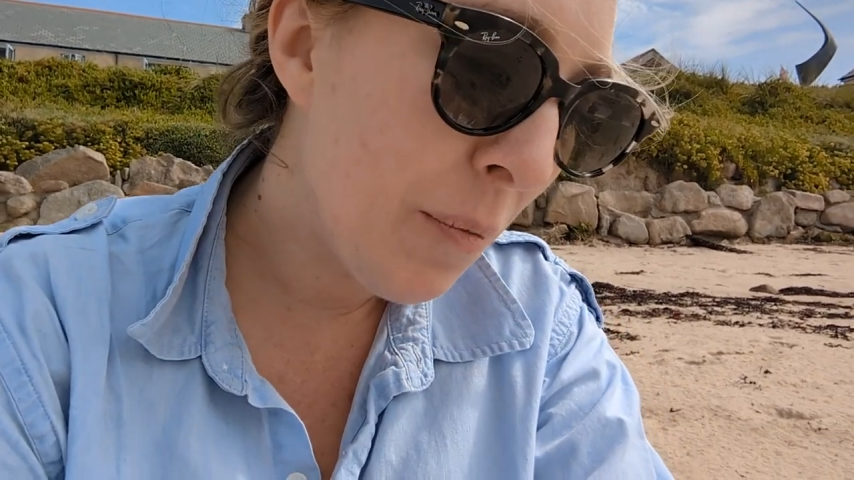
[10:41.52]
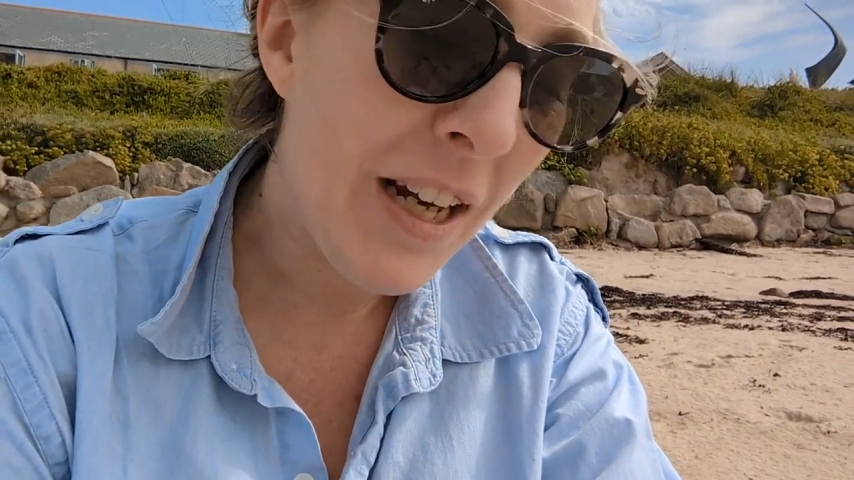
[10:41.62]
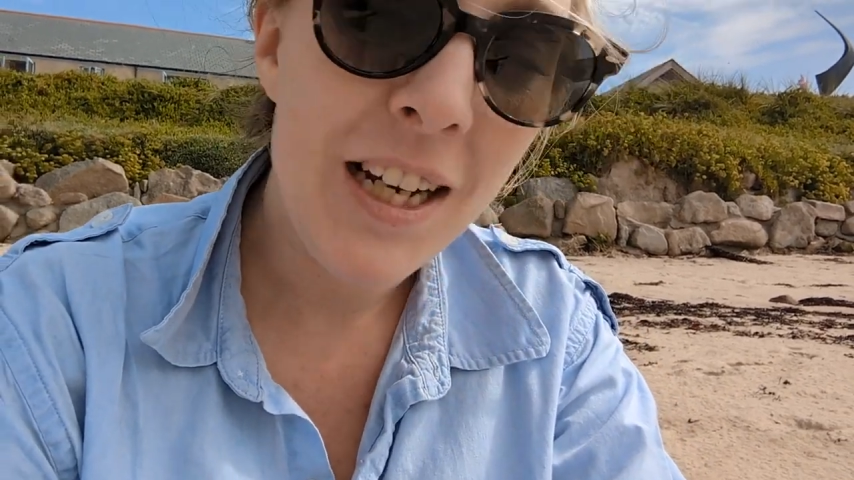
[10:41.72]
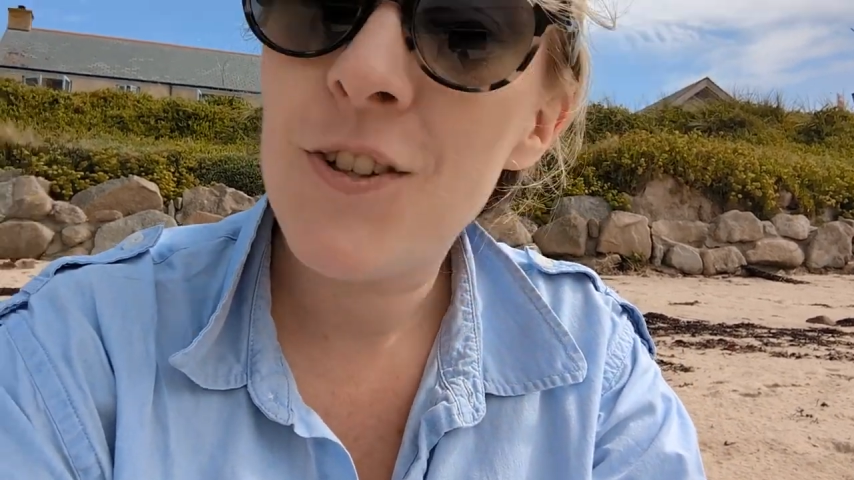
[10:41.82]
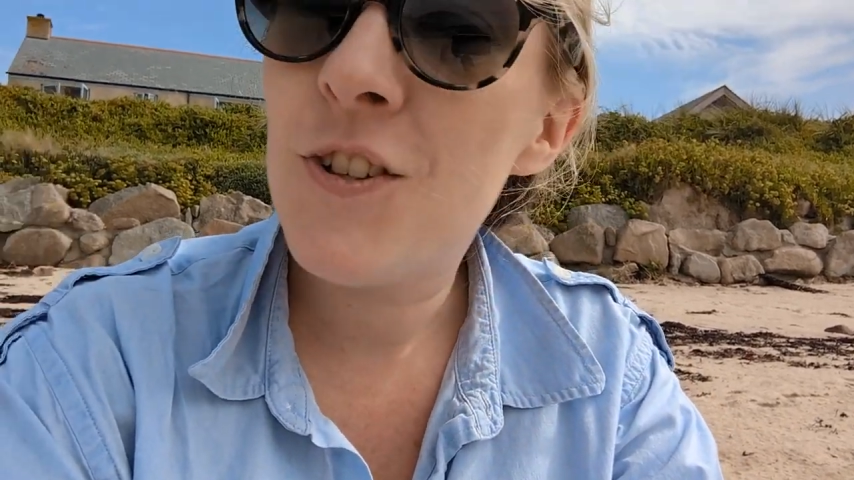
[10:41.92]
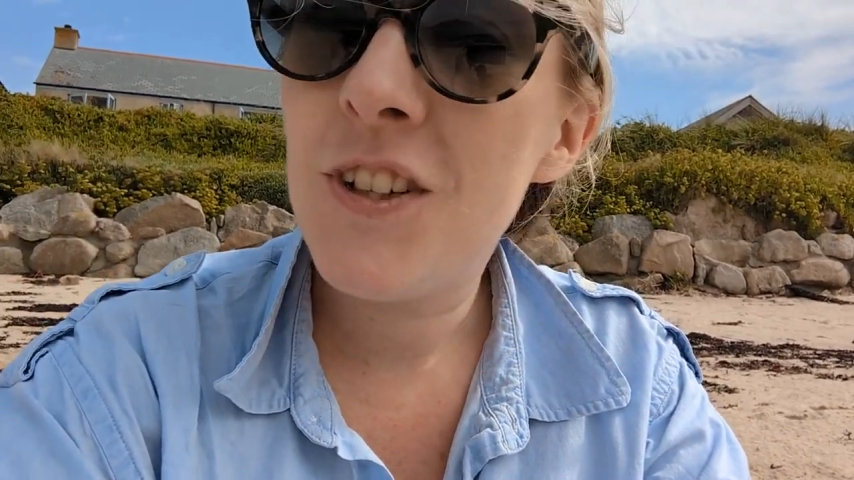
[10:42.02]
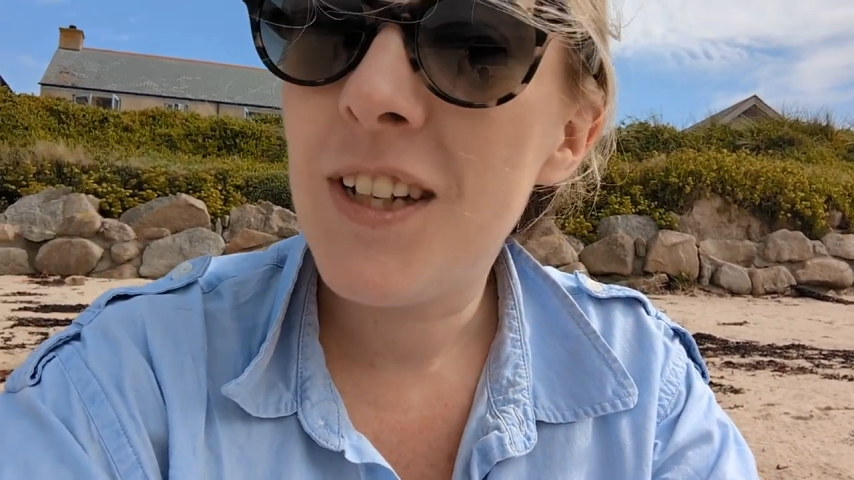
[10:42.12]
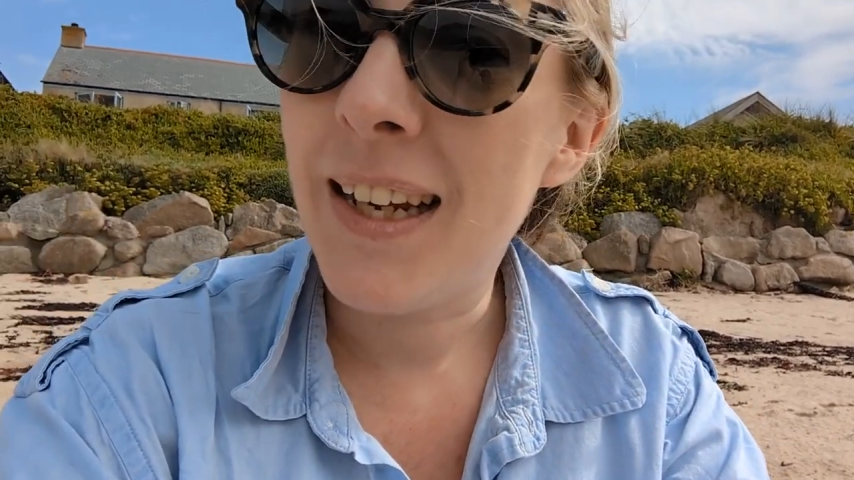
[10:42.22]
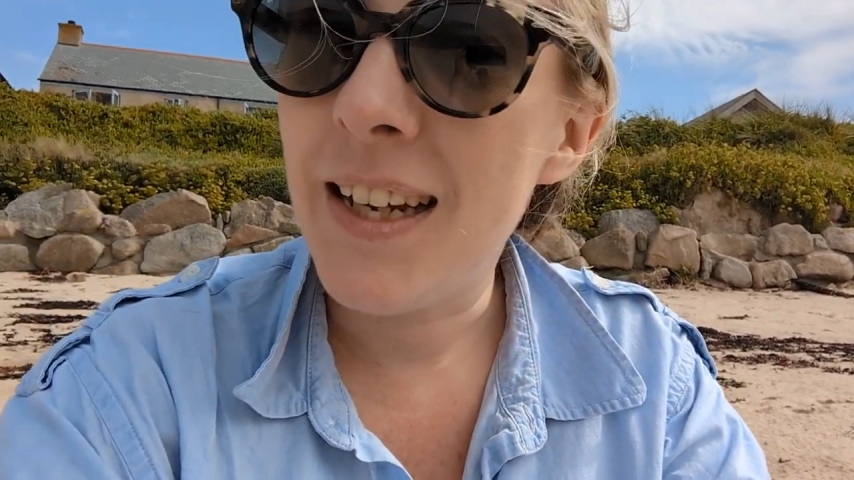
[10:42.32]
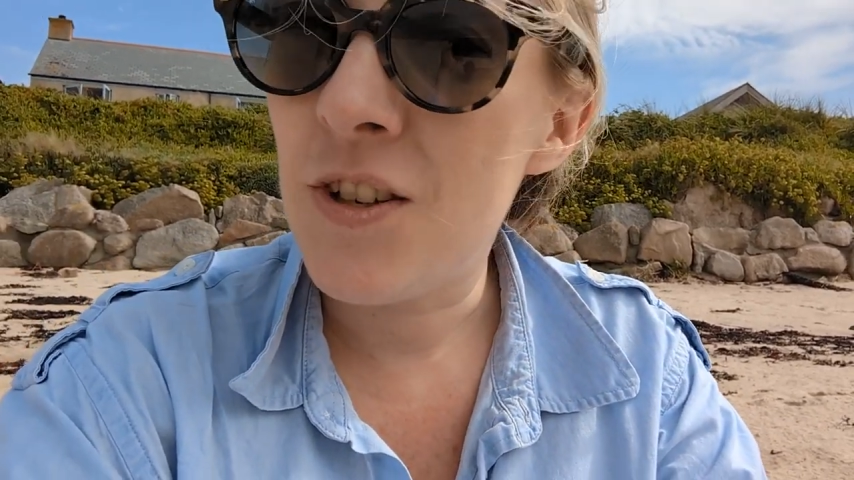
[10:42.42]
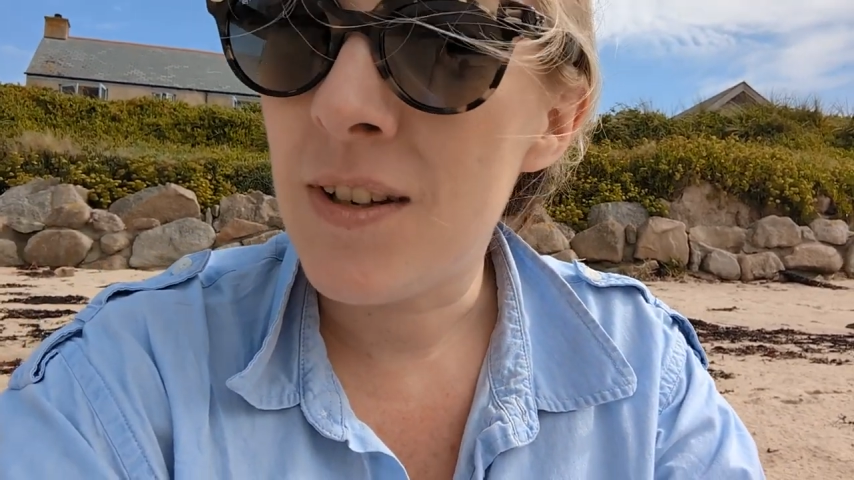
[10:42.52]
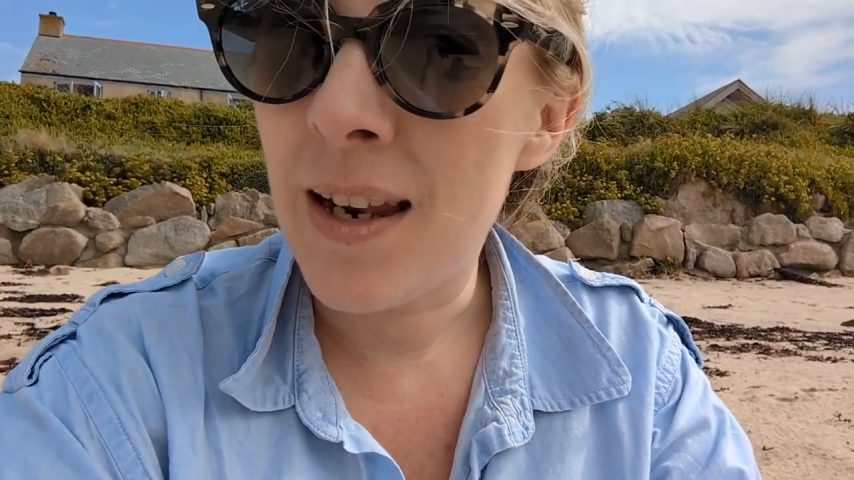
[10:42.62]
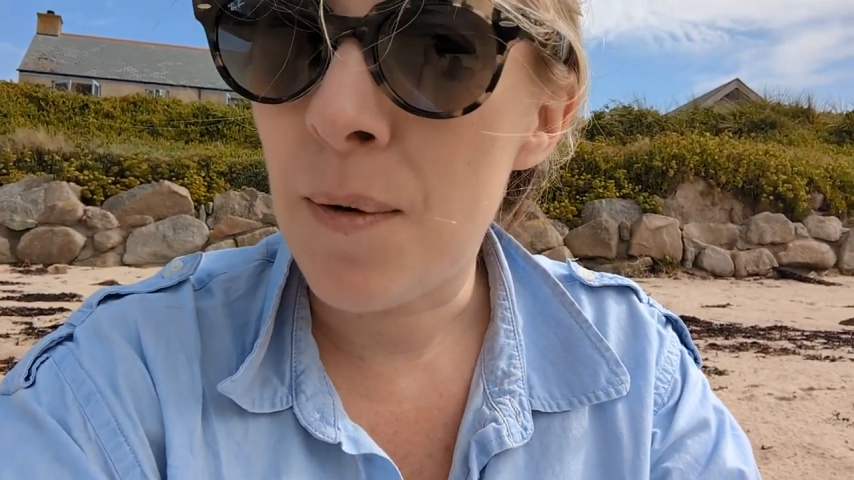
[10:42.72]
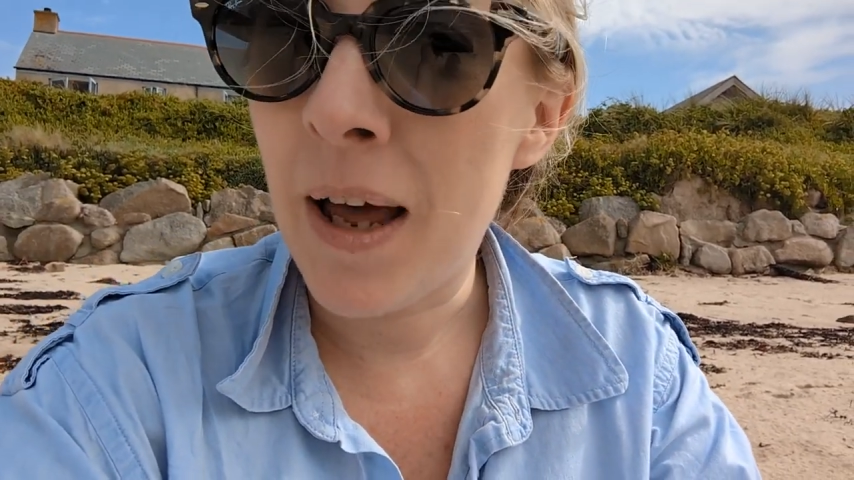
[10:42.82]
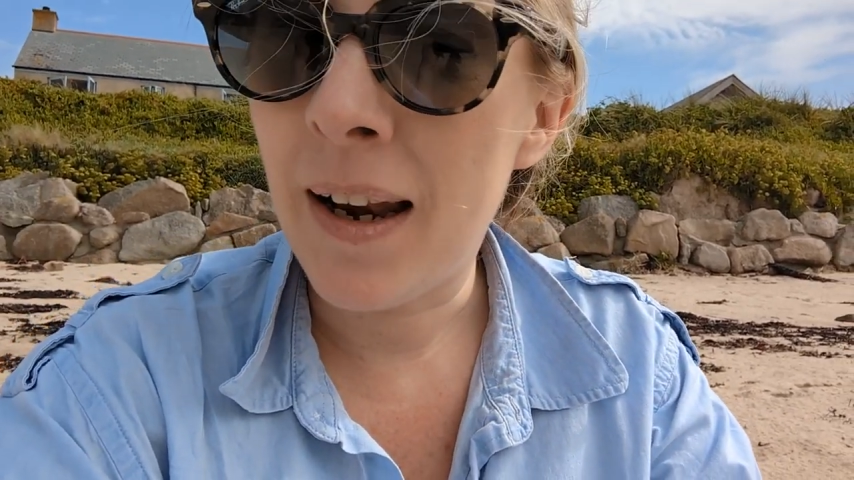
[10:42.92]
on the beach, and he's just
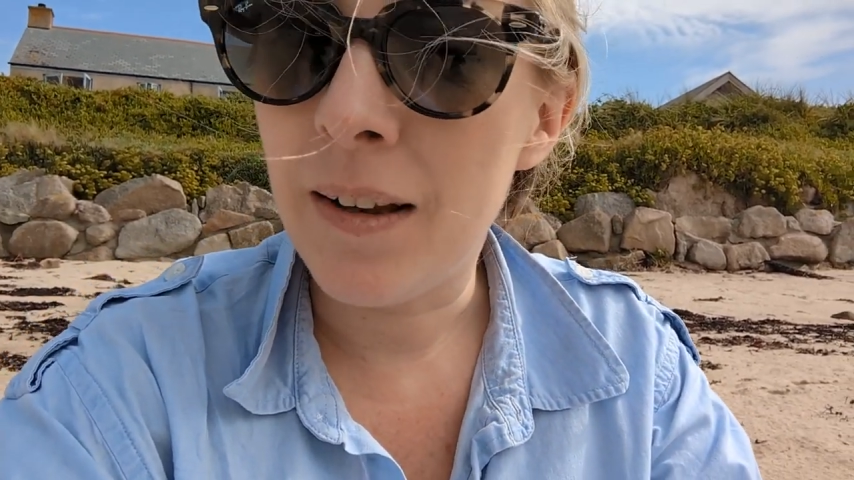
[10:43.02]
had a paddle